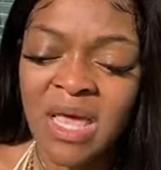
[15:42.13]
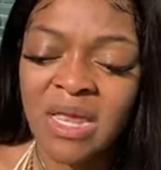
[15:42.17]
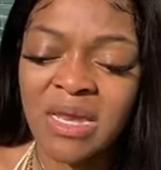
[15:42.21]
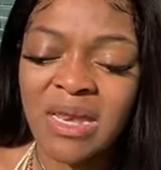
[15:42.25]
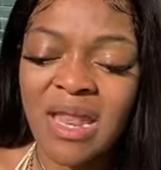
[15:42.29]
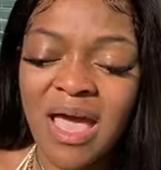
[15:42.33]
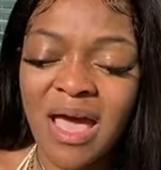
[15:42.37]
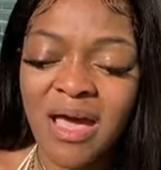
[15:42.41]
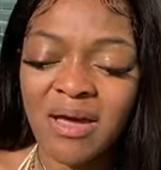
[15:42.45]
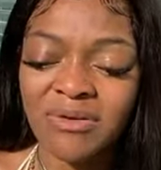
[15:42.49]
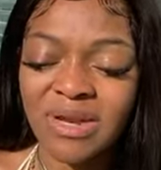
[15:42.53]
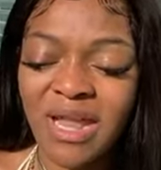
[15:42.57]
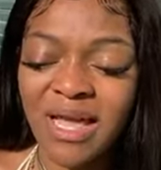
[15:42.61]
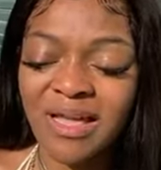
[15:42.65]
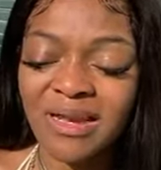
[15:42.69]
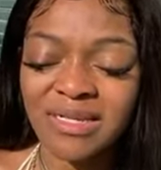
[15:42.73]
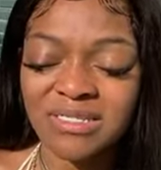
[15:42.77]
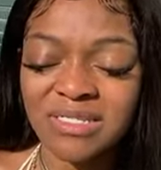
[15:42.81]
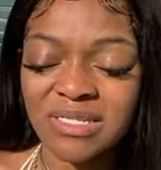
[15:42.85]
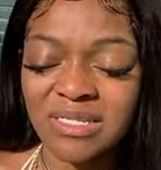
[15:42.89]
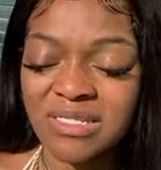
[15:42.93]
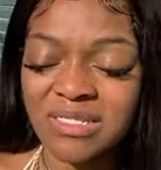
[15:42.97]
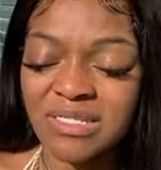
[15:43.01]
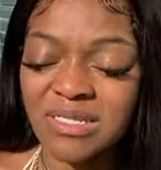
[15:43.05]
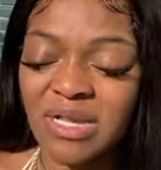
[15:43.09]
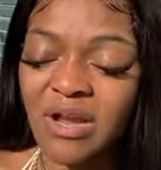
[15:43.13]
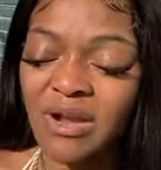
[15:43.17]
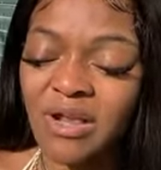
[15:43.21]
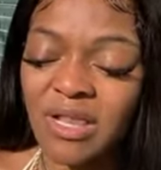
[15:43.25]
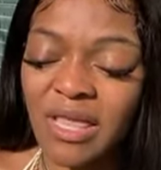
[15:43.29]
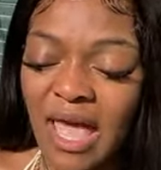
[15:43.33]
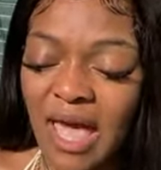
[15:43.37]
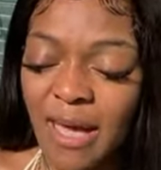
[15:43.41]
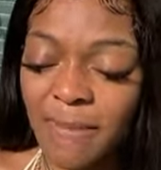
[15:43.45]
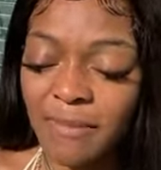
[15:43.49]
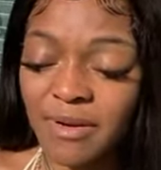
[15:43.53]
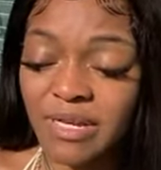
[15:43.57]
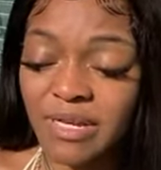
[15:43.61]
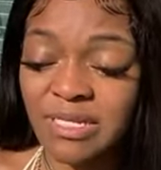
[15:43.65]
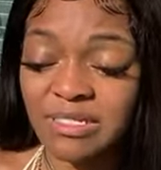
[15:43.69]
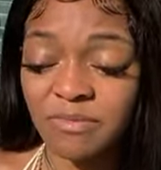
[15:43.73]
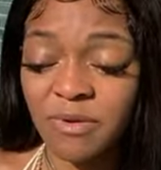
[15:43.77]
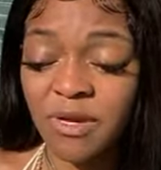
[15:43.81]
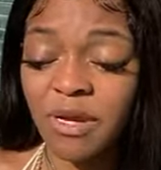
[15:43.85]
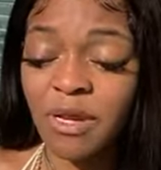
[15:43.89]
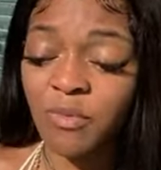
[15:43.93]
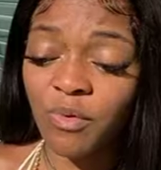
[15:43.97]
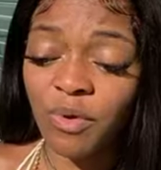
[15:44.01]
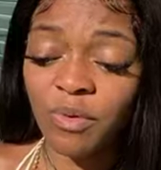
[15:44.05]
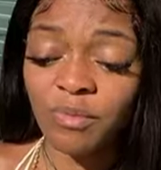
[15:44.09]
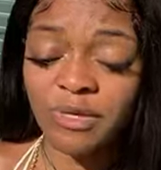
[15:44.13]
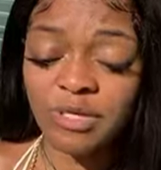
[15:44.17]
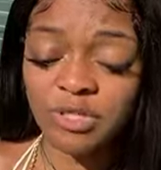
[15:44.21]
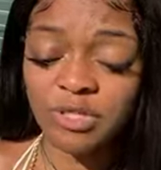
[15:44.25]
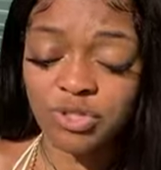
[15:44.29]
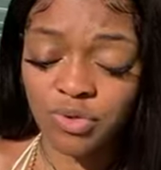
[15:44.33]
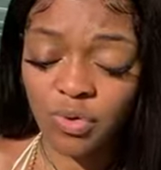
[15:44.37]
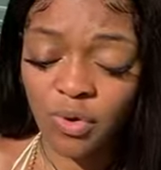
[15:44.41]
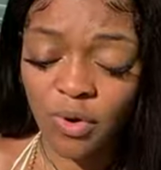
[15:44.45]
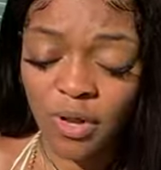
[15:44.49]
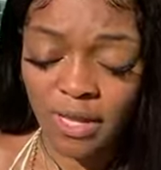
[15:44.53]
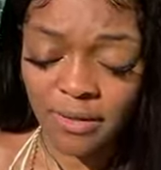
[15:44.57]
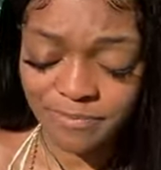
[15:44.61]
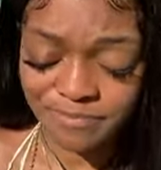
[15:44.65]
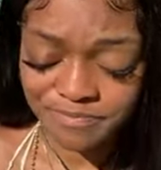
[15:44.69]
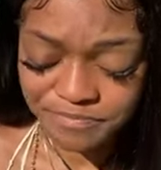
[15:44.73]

Now, not necessarily happiness, but it will be joy.